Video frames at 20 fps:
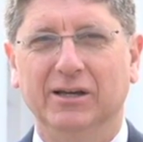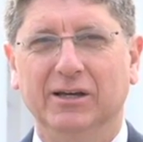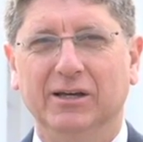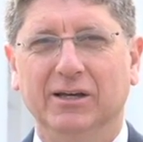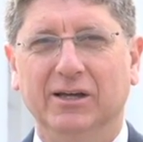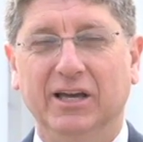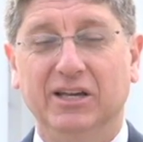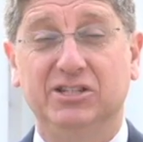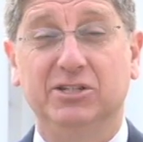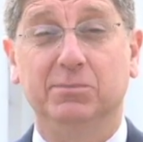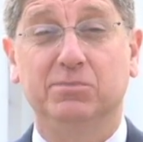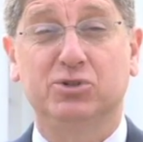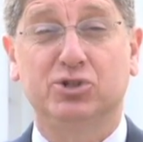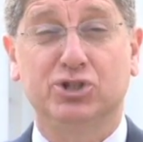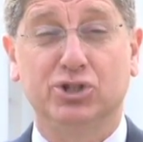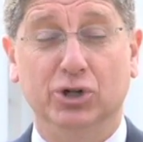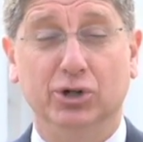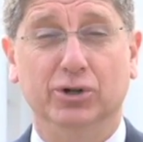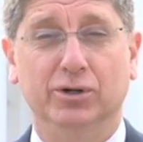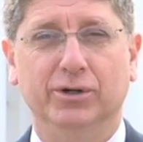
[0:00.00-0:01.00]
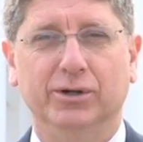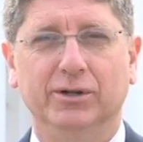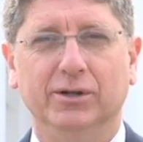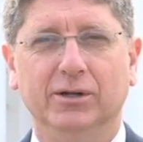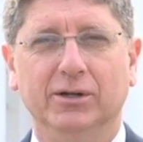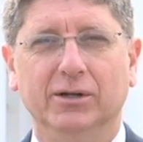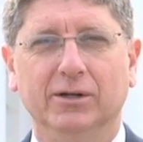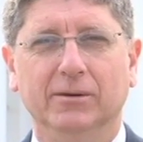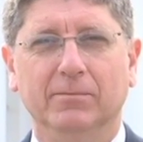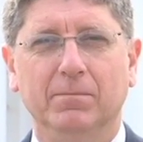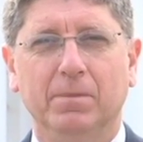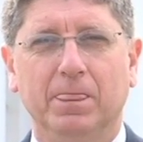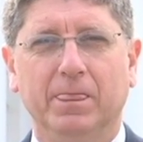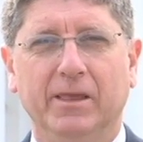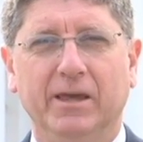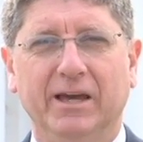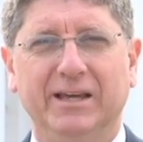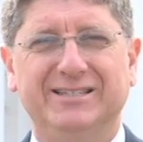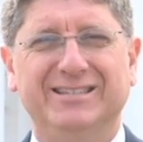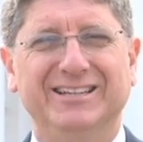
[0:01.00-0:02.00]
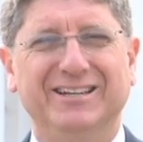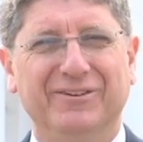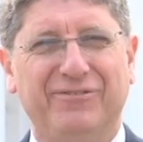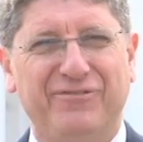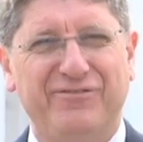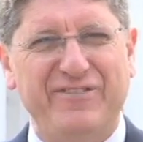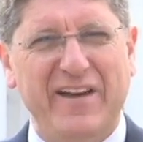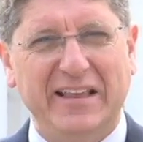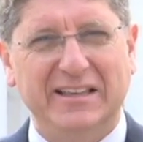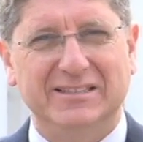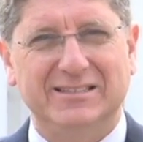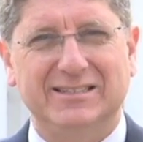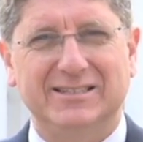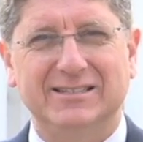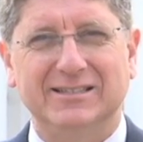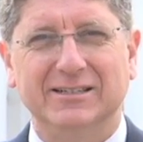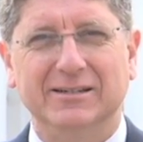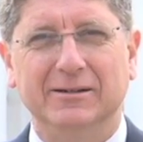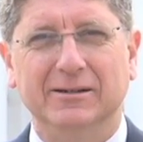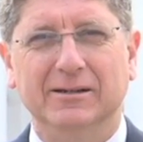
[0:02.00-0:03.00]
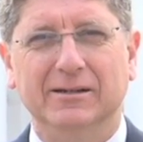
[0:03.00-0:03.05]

It's absurd. It's an offense.